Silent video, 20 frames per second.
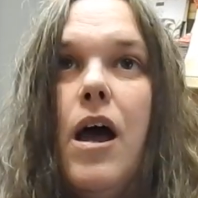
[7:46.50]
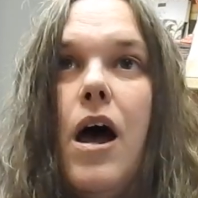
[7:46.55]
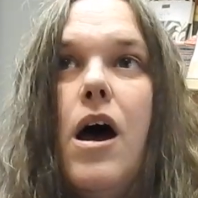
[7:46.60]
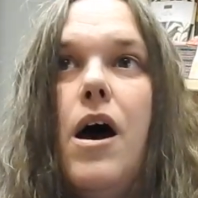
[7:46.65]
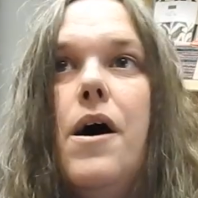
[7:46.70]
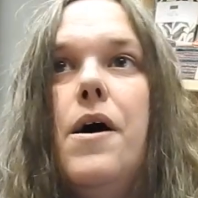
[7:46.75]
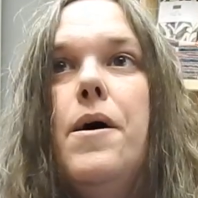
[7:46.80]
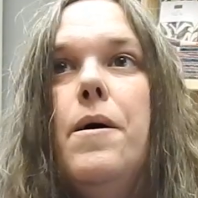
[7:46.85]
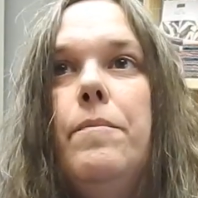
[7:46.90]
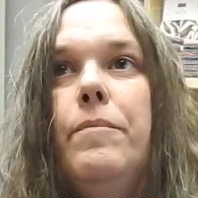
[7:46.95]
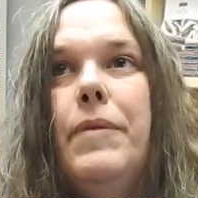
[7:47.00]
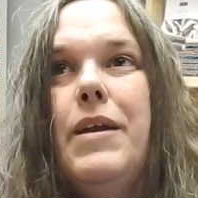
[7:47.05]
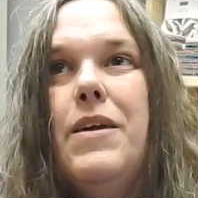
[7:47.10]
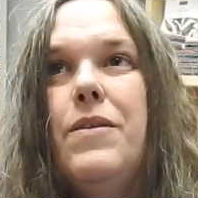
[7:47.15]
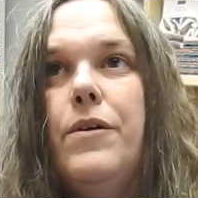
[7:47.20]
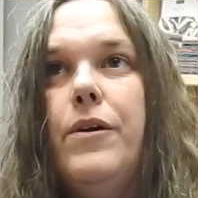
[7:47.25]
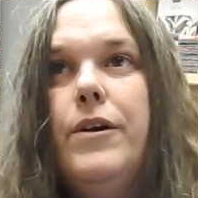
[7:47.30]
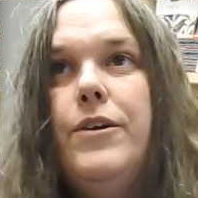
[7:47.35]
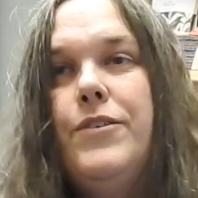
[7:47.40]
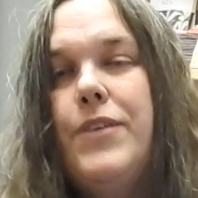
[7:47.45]

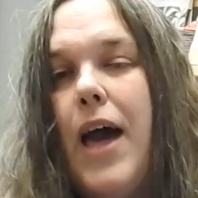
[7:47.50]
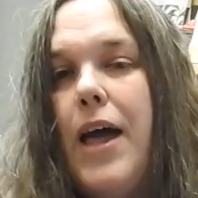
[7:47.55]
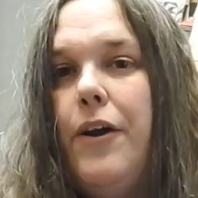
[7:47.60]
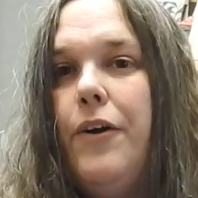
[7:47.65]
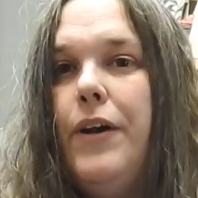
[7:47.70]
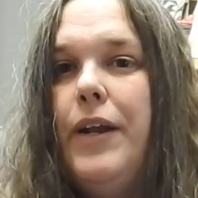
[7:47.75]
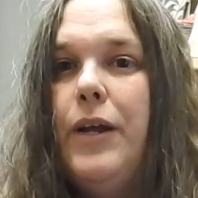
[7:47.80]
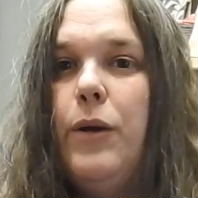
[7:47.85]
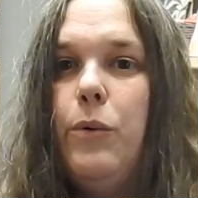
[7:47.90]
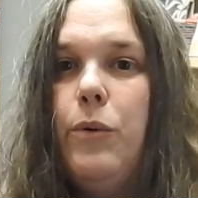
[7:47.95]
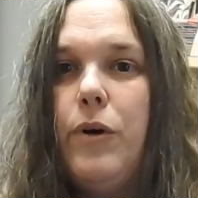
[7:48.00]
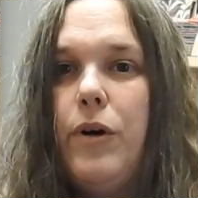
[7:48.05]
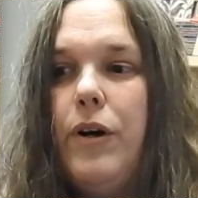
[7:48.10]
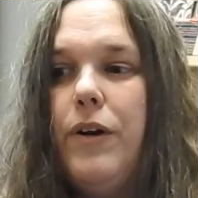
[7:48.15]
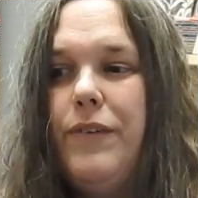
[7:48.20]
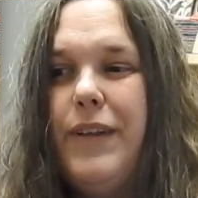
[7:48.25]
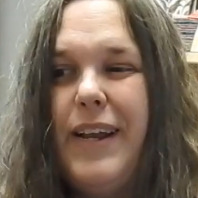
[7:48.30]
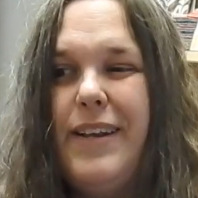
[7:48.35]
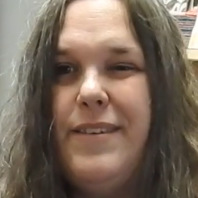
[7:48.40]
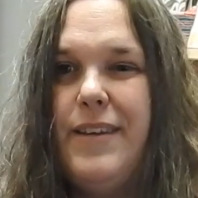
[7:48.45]
Either Saturday or
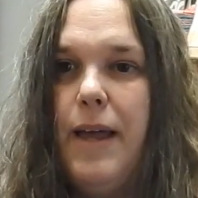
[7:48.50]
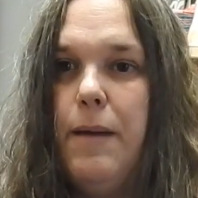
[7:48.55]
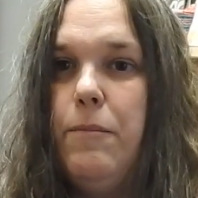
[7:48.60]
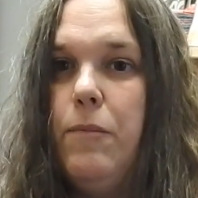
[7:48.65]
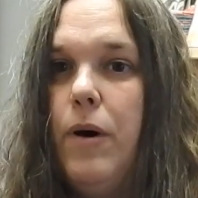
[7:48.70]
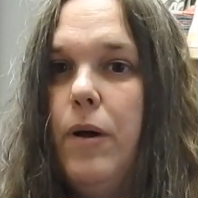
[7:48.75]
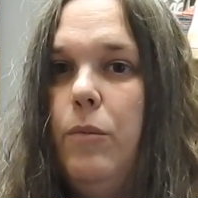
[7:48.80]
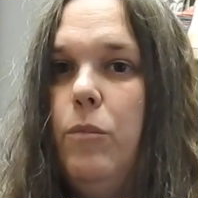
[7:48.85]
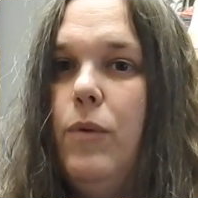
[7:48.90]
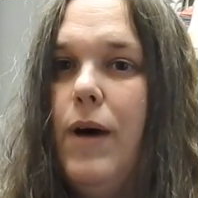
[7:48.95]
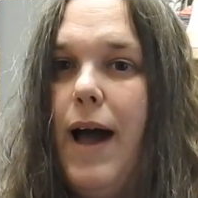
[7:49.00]
a nighttime one.